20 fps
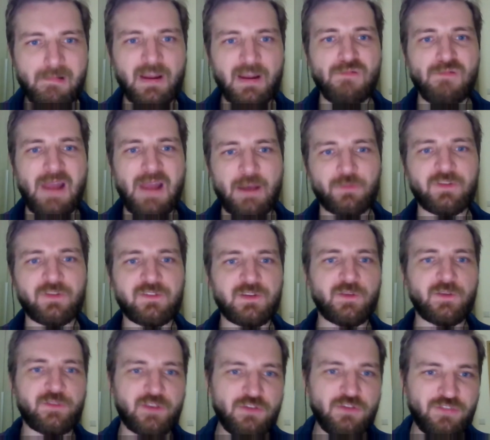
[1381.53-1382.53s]
around
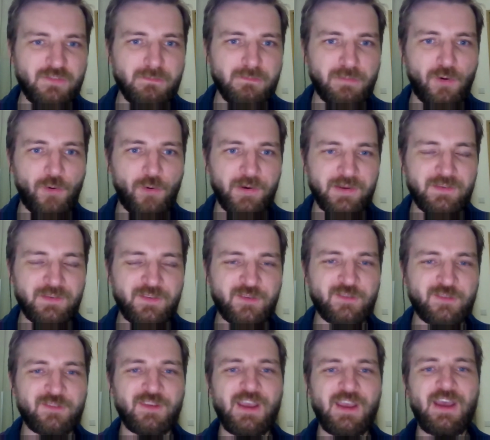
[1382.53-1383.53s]
decision
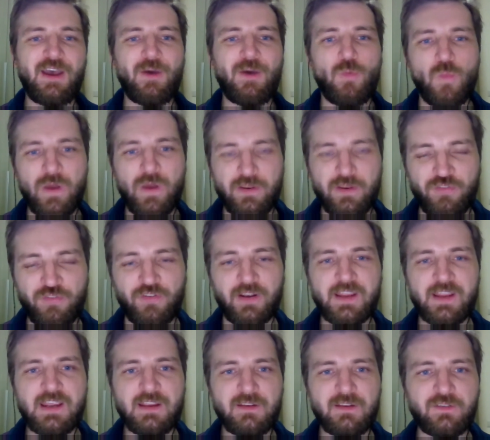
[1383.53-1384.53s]
points, which
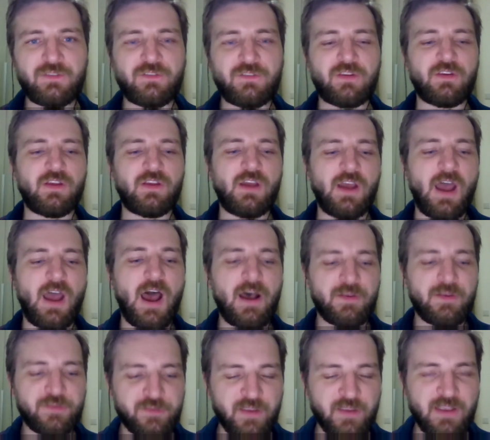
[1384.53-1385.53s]
lead to
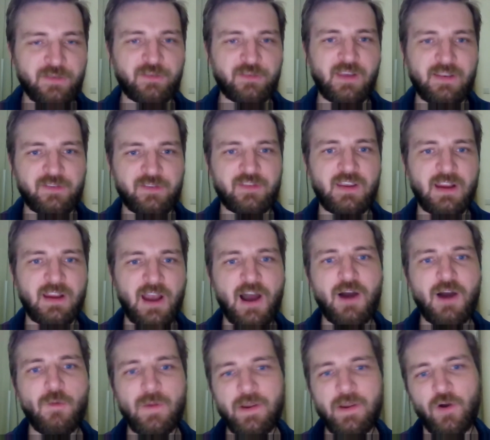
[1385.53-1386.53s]
us assessing,
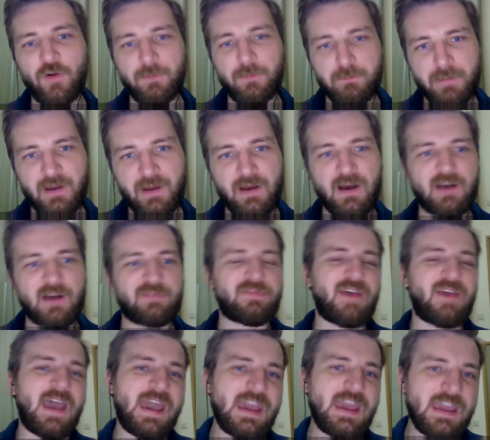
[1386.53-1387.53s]
are we on path
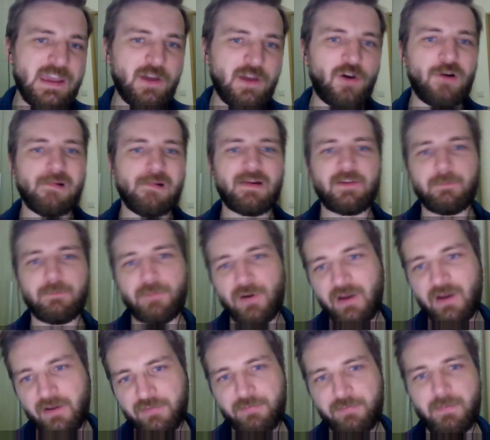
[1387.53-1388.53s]
A or on
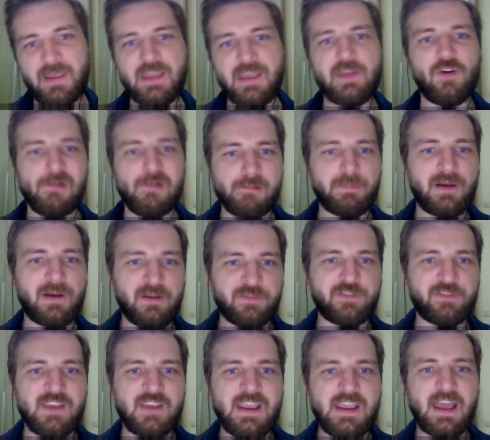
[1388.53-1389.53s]
path B or path
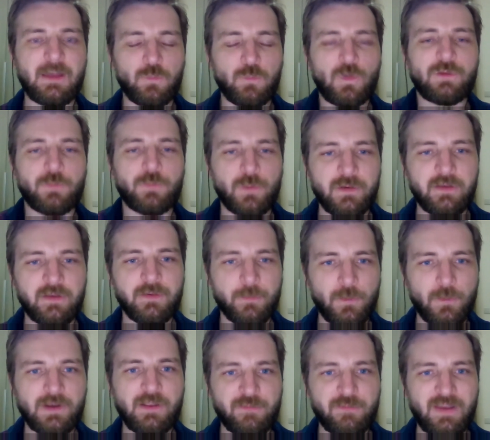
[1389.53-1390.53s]
C, and what
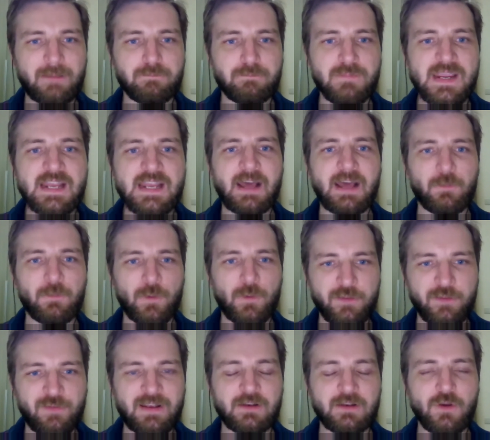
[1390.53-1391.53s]
does that mean and what
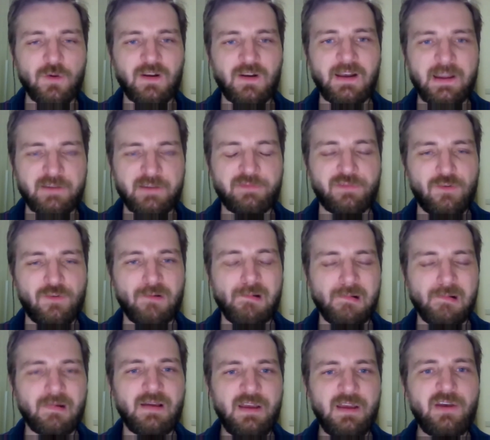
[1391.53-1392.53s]
does that look like
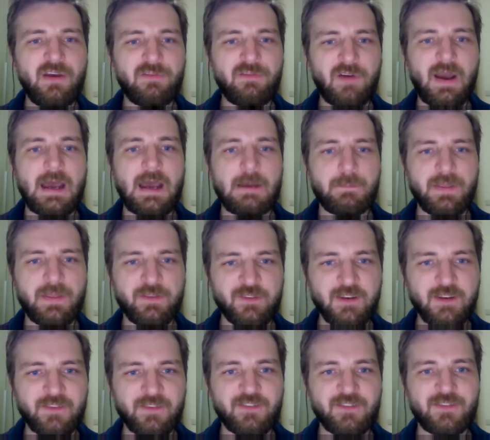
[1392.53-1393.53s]
for our
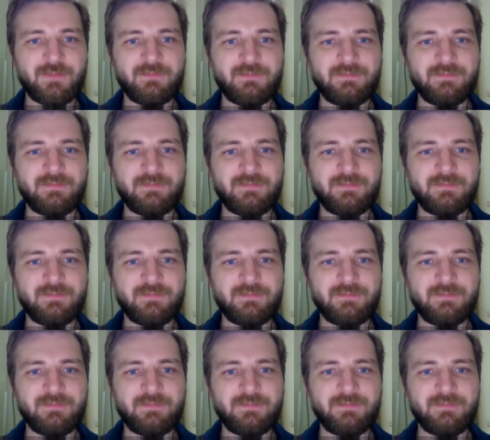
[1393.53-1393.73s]
business?